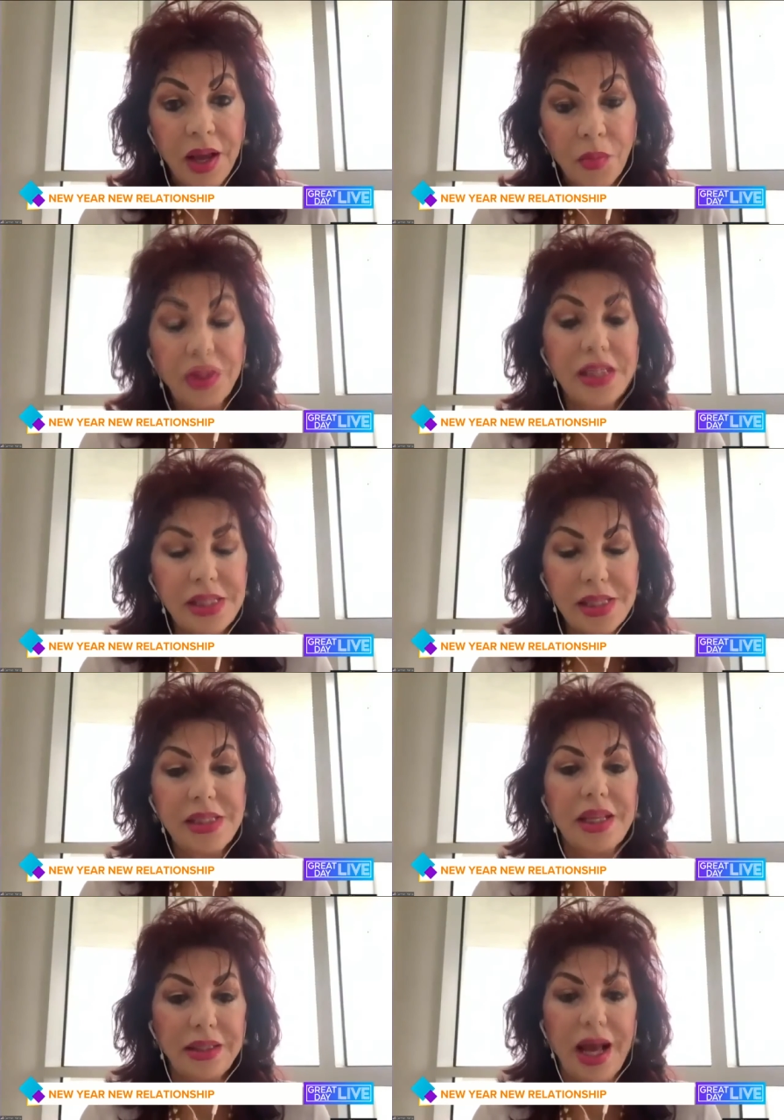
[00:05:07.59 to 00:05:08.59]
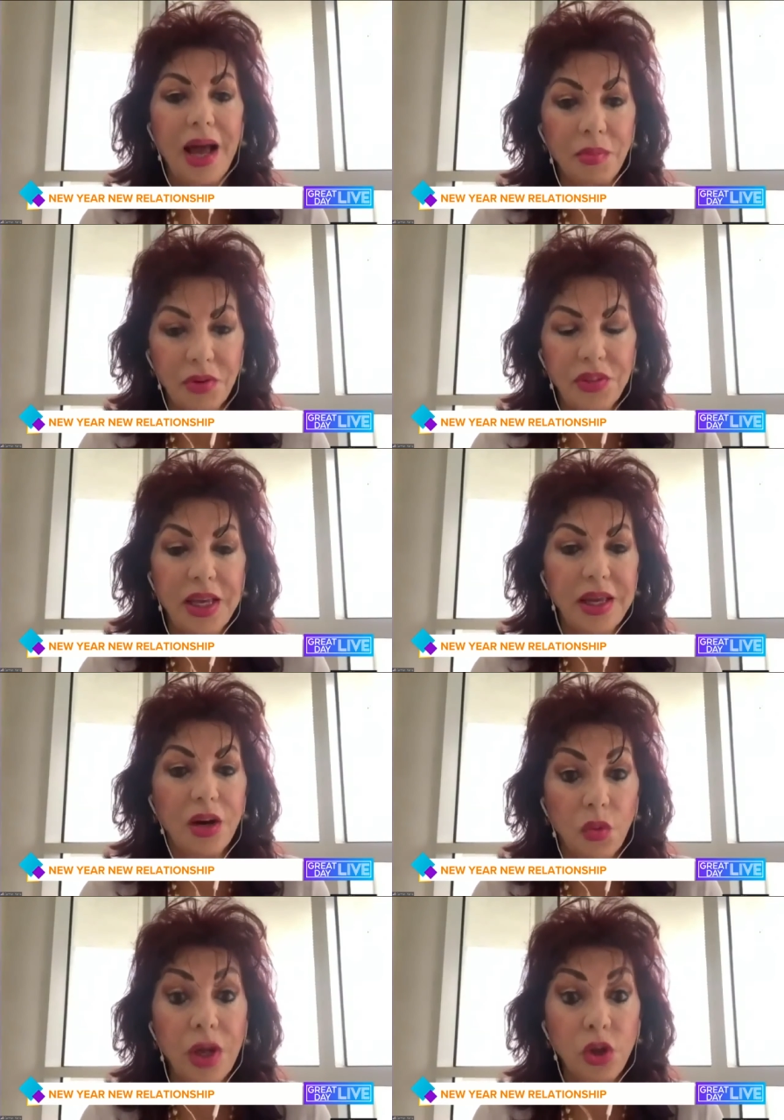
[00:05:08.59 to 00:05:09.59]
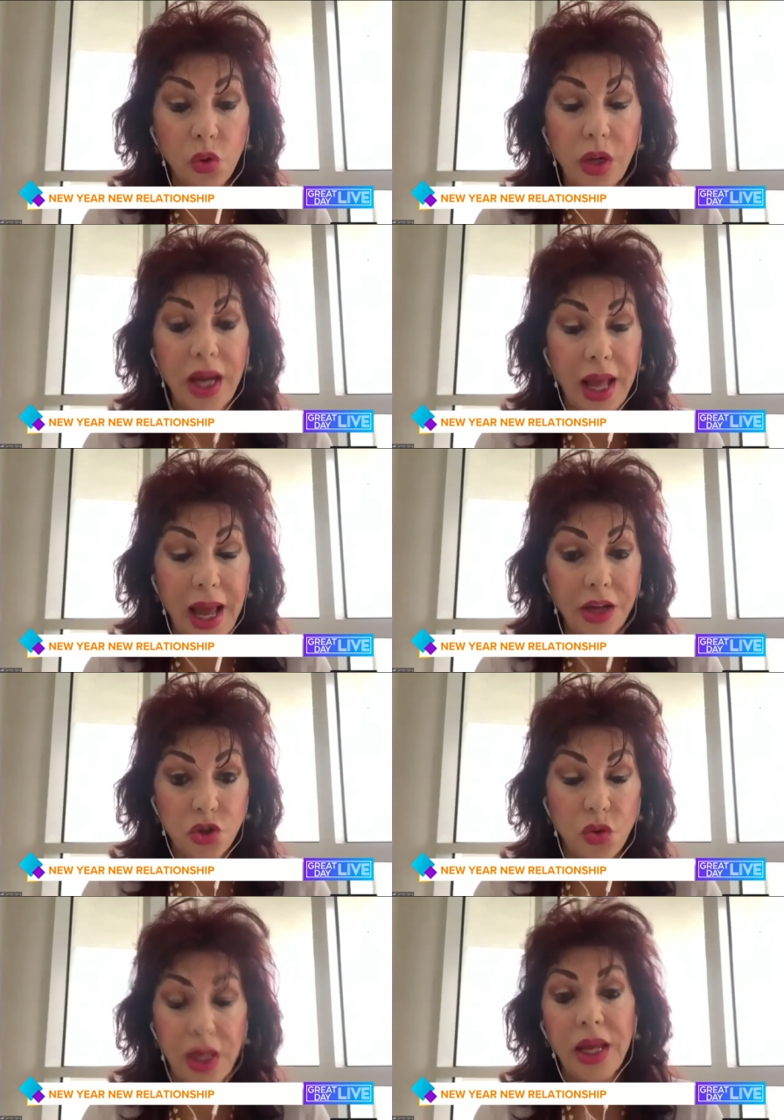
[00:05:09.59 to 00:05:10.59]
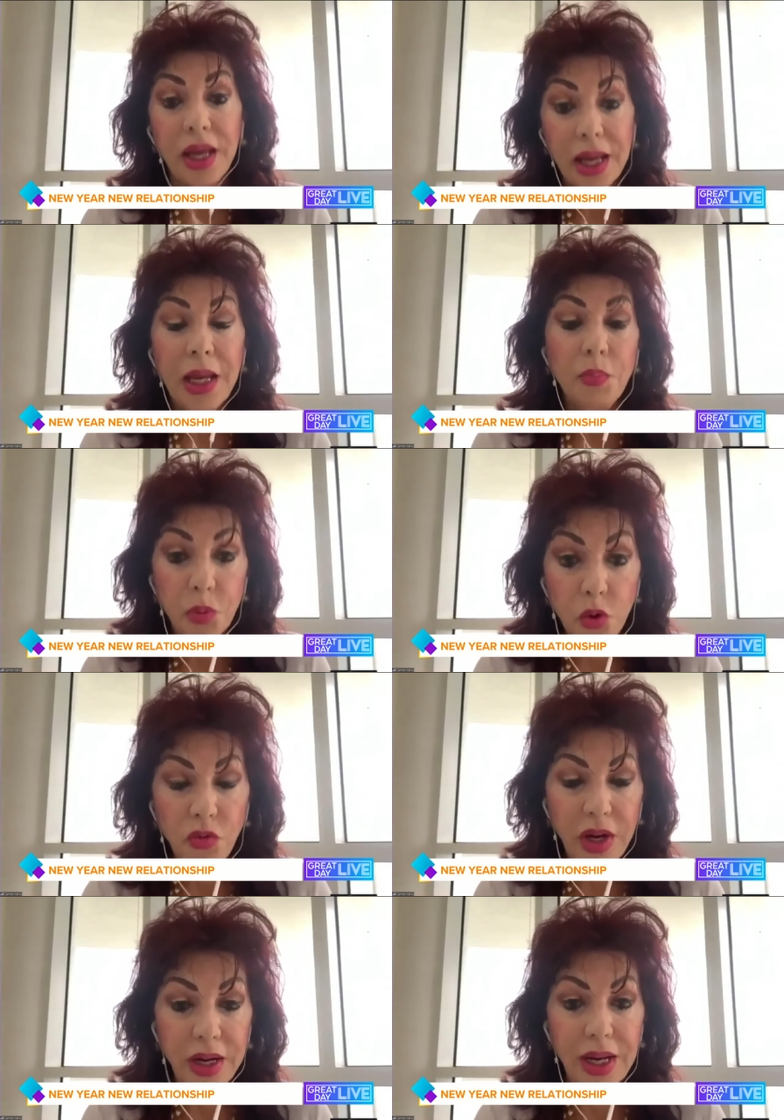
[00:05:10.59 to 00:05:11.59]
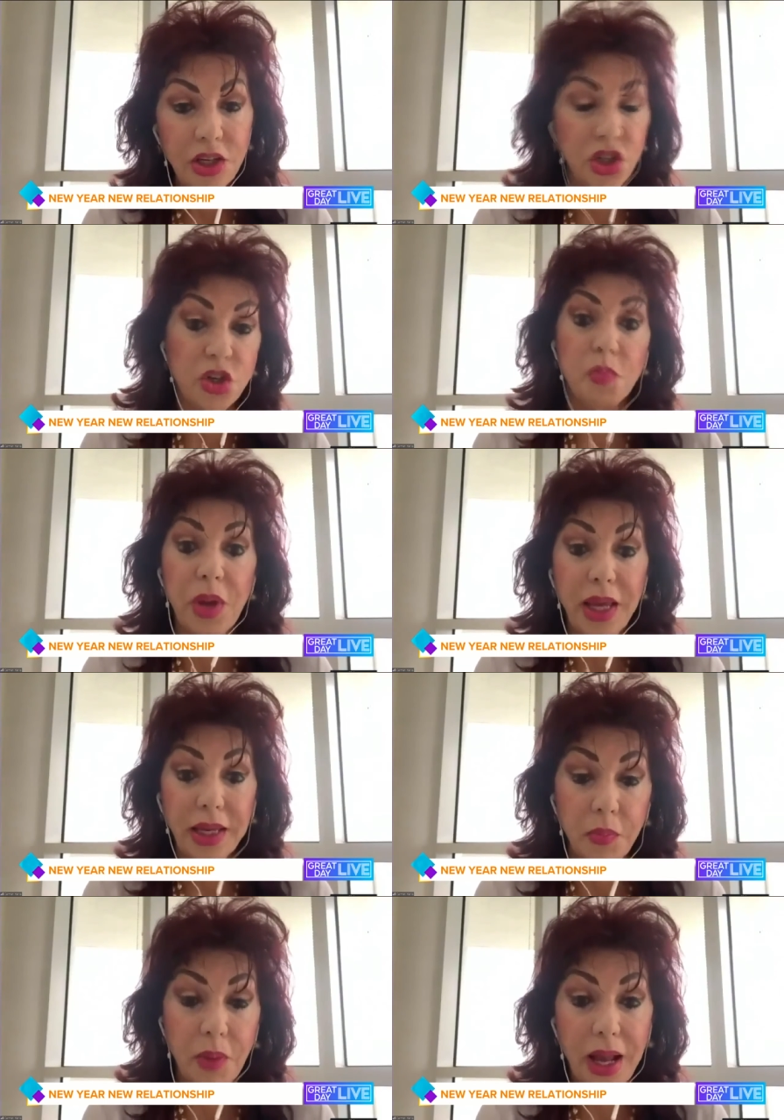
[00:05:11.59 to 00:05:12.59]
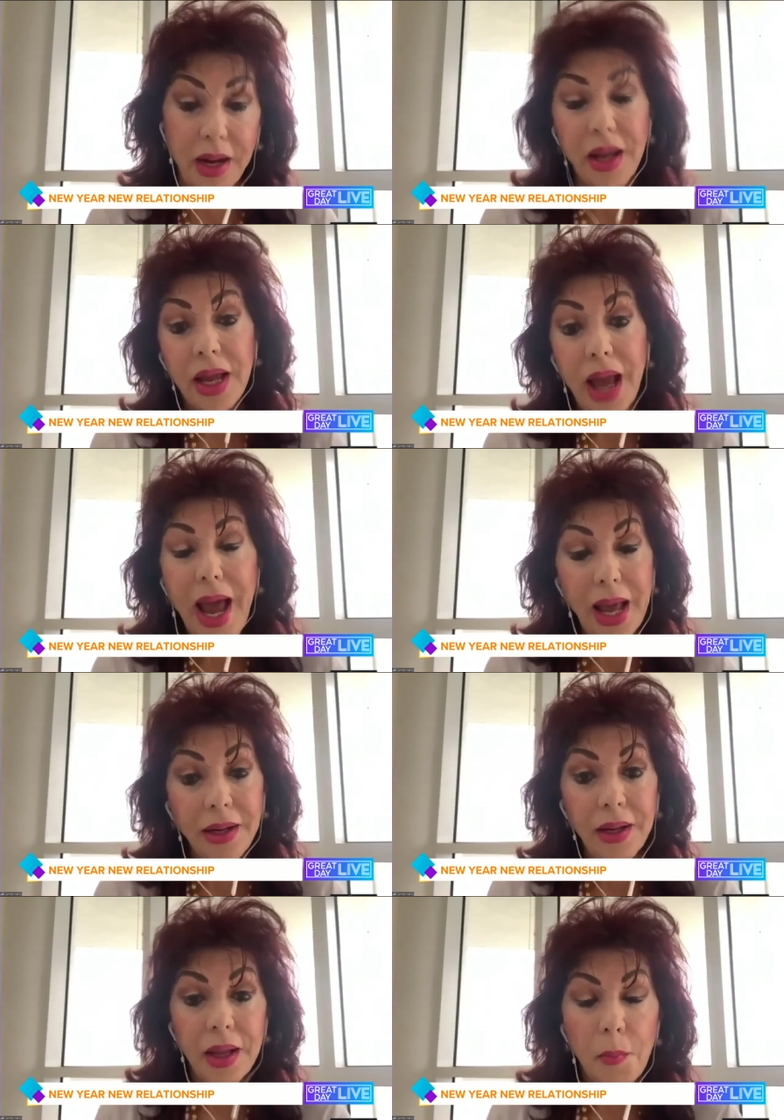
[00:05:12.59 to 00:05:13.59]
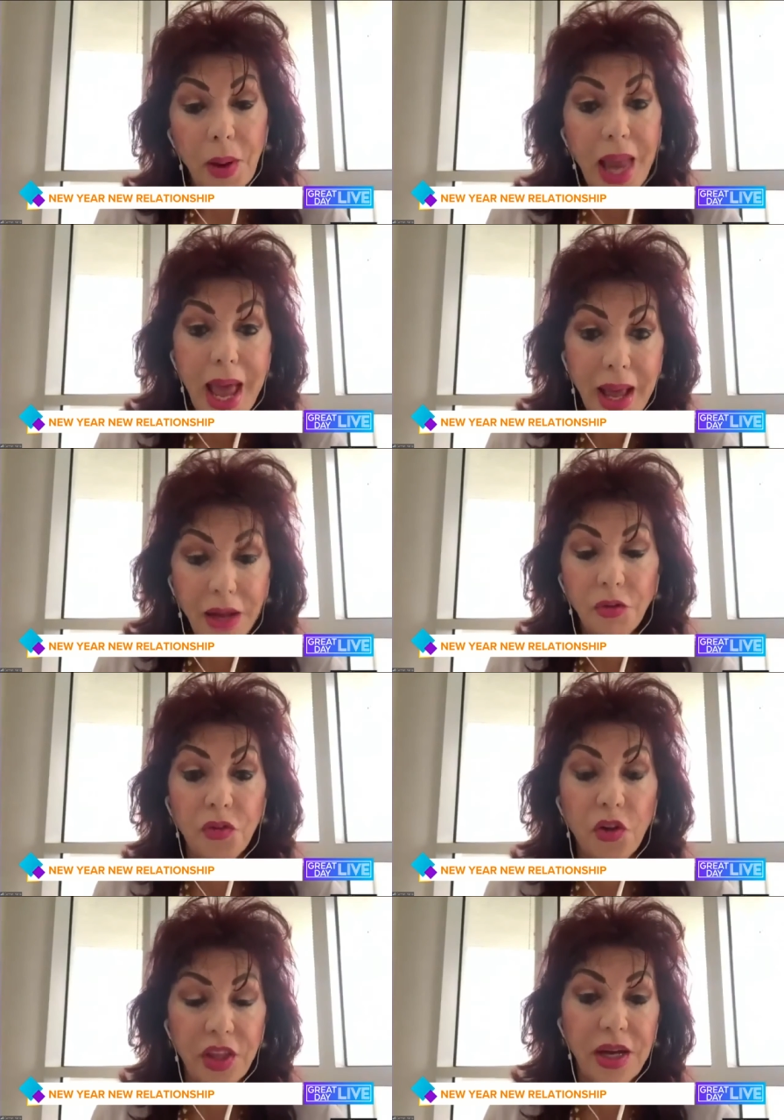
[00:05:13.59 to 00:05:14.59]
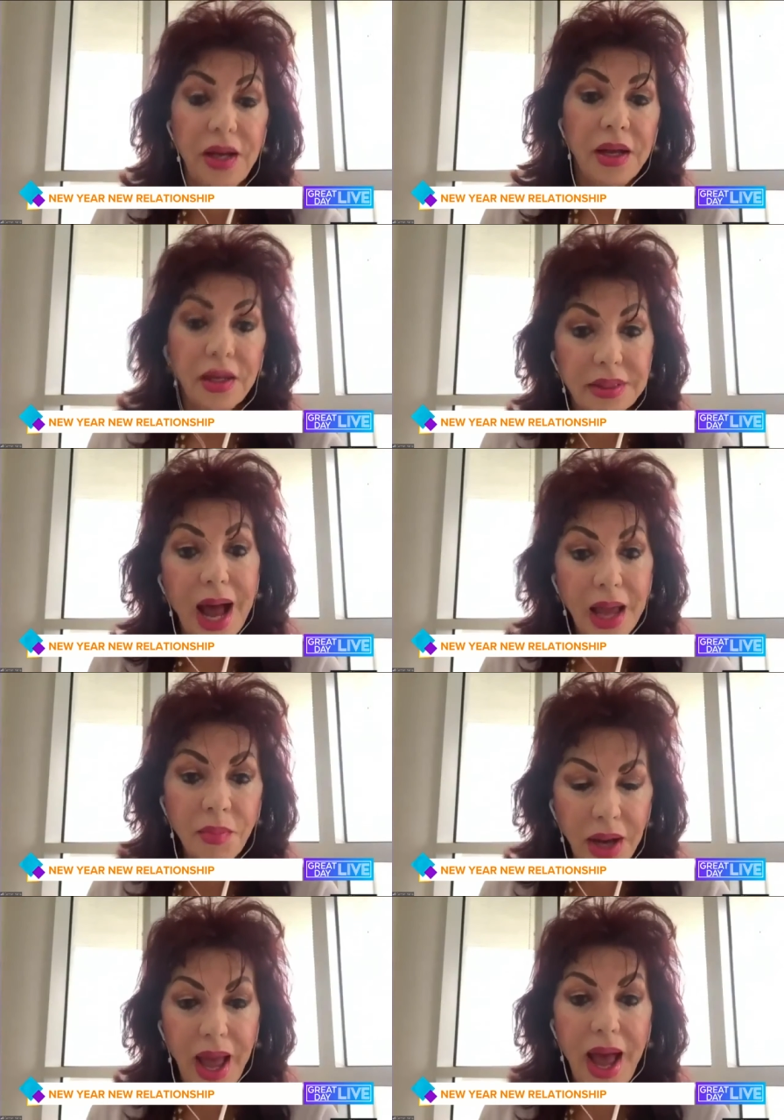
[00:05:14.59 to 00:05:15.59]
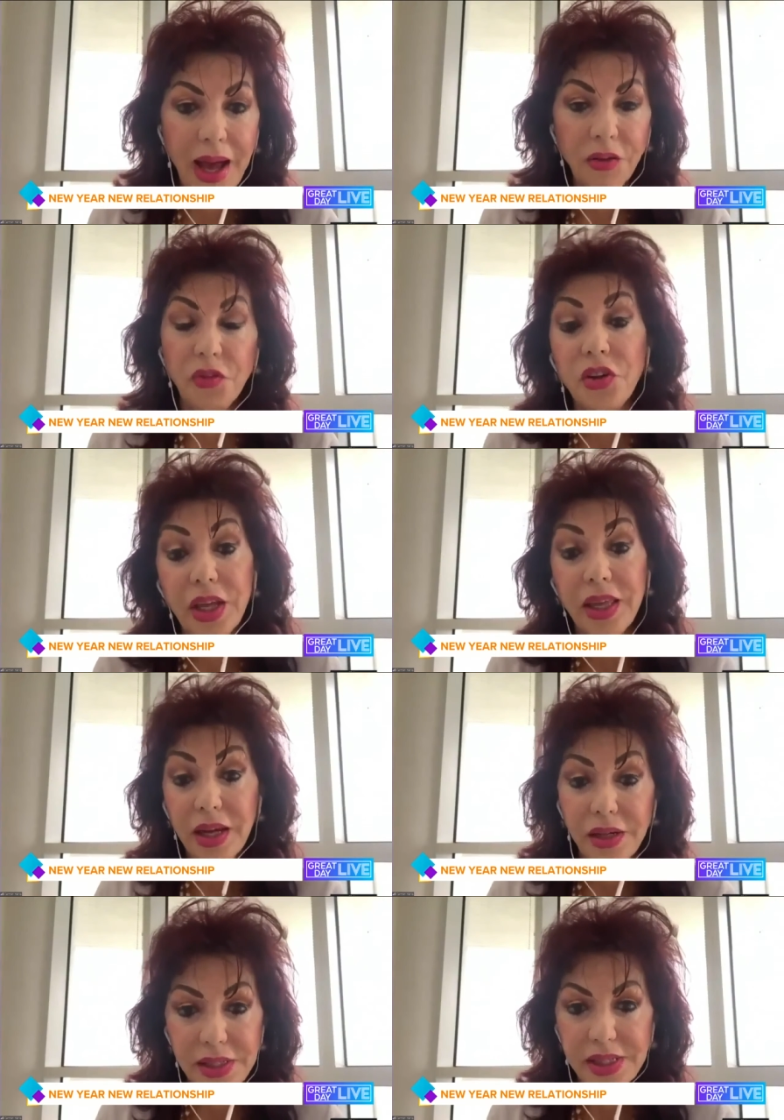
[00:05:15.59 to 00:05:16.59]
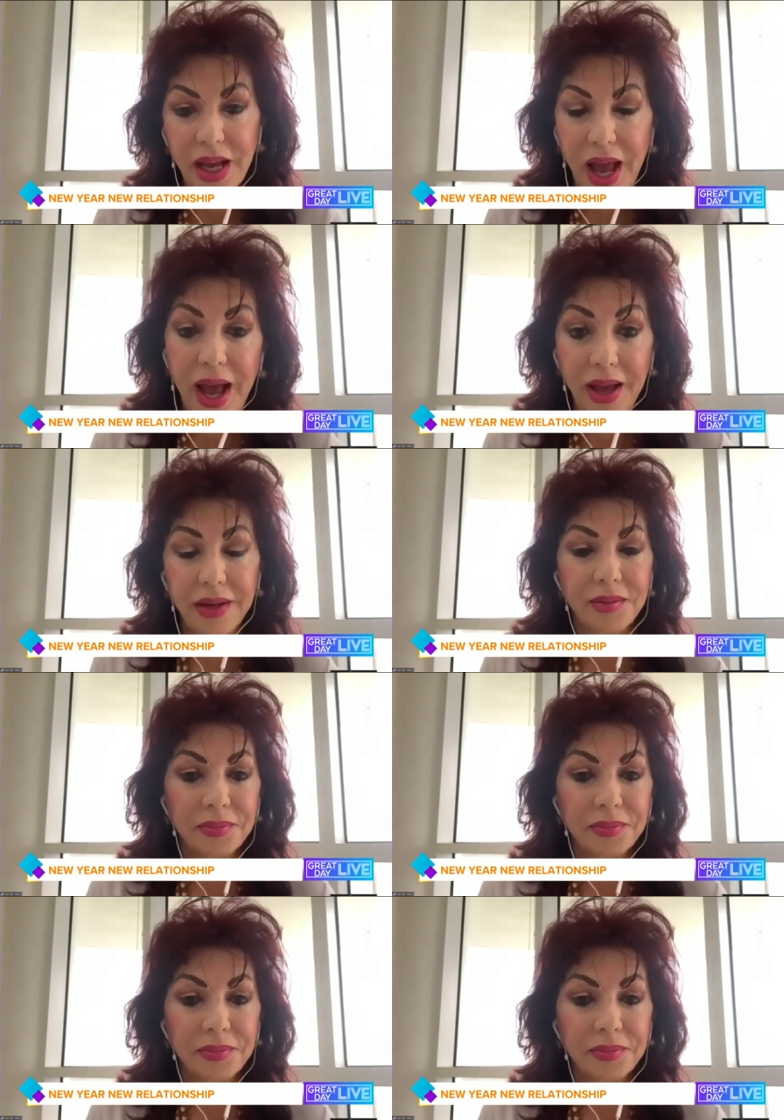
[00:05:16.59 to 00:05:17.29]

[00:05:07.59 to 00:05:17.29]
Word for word: But this is the time of the year when you can actually improve a relationship, make it better, and plan for the time ahead, for the years ahead.